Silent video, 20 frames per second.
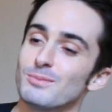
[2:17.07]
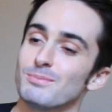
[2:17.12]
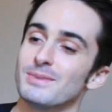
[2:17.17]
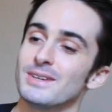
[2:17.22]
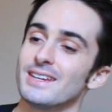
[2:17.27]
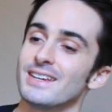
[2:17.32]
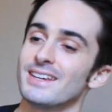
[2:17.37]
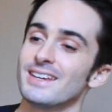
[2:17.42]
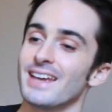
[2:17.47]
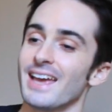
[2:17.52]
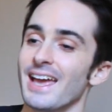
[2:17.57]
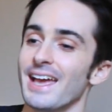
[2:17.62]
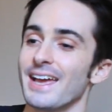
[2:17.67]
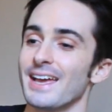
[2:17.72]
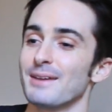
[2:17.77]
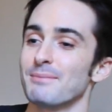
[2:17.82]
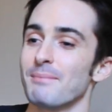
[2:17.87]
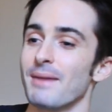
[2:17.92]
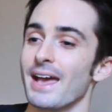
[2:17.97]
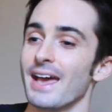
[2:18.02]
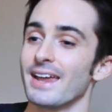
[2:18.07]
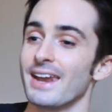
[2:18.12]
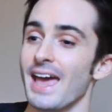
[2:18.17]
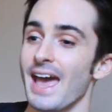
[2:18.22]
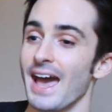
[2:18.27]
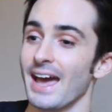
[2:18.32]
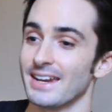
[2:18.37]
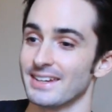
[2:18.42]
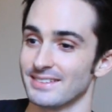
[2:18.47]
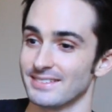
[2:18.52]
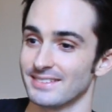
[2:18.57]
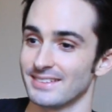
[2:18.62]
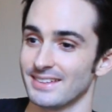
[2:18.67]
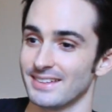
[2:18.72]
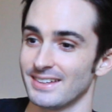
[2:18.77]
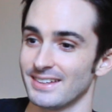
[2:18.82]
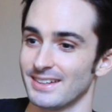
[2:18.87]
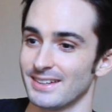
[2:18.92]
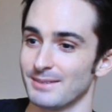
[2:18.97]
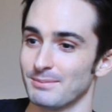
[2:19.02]
would be a Manhattan
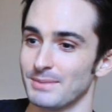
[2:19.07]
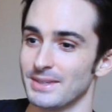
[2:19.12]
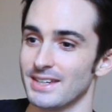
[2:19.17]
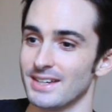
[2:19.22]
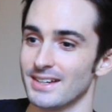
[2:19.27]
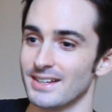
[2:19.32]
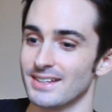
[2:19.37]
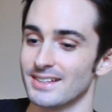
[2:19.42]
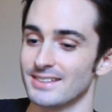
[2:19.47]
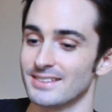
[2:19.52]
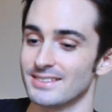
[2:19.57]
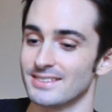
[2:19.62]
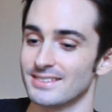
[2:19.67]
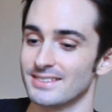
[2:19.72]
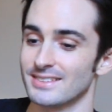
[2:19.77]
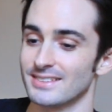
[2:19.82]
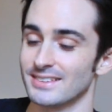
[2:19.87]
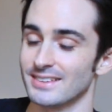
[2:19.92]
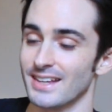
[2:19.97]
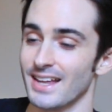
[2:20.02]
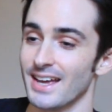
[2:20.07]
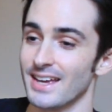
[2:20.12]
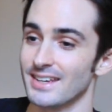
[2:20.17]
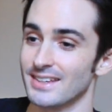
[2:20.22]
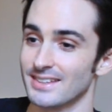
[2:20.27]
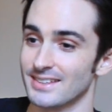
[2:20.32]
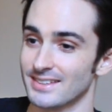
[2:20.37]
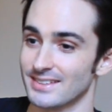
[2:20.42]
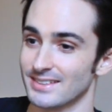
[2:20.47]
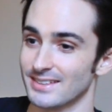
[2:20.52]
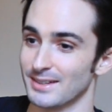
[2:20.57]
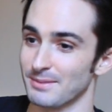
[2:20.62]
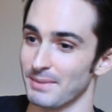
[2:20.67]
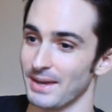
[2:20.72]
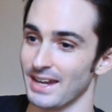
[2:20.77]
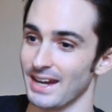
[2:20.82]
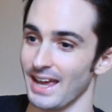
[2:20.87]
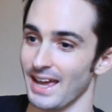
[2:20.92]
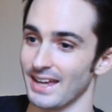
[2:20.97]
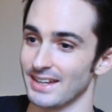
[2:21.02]
because, like a
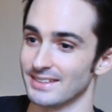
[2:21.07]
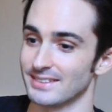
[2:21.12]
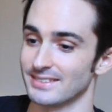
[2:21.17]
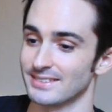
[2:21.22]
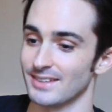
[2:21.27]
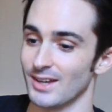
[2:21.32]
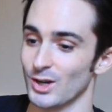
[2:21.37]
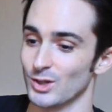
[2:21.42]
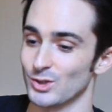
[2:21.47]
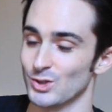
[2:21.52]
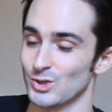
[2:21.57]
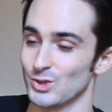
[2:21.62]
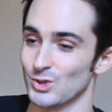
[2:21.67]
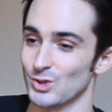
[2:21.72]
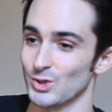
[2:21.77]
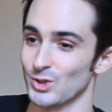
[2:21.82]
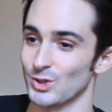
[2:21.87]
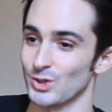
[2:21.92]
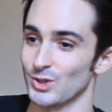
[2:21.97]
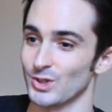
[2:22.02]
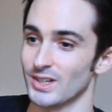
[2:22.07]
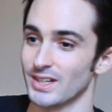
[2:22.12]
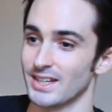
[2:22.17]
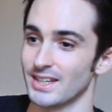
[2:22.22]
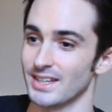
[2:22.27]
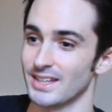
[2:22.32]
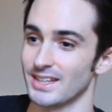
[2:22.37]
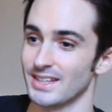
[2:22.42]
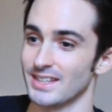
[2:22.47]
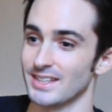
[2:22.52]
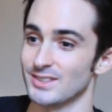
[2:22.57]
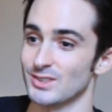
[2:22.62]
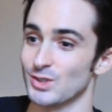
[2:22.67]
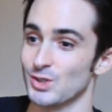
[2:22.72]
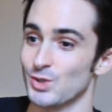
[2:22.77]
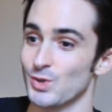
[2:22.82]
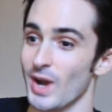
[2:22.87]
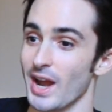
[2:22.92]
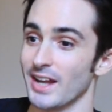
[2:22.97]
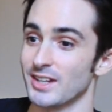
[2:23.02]
Manhattan, Dr. Sugar is a
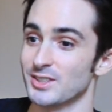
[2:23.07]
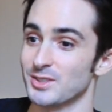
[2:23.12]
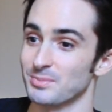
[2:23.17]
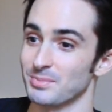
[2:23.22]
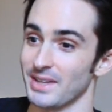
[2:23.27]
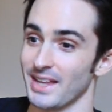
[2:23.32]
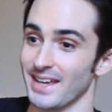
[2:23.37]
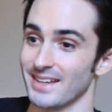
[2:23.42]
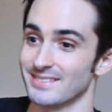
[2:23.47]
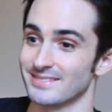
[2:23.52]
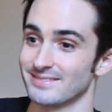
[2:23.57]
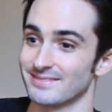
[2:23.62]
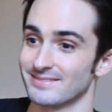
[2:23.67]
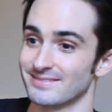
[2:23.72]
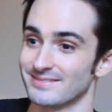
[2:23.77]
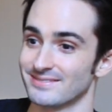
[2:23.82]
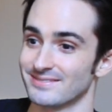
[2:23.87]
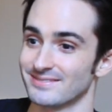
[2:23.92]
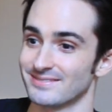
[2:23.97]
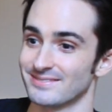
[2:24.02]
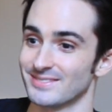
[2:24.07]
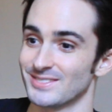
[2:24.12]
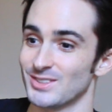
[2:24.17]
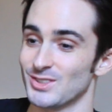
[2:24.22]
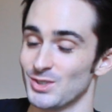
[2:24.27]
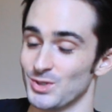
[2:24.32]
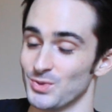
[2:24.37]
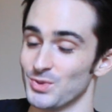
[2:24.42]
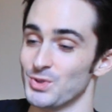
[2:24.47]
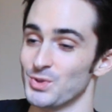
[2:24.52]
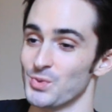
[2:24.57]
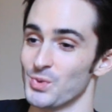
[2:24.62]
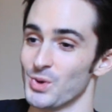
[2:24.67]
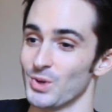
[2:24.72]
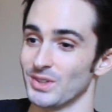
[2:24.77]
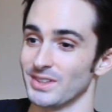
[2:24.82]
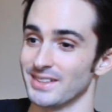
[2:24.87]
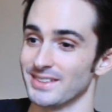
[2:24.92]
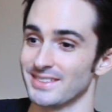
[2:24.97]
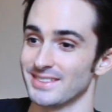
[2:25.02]
transplant to New
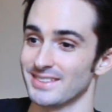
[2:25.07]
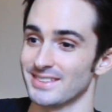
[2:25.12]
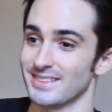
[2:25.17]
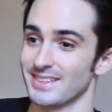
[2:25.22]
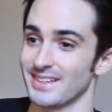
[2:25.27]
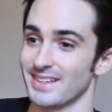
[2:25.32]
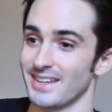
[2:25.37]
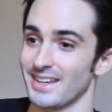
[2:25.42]
Orleans.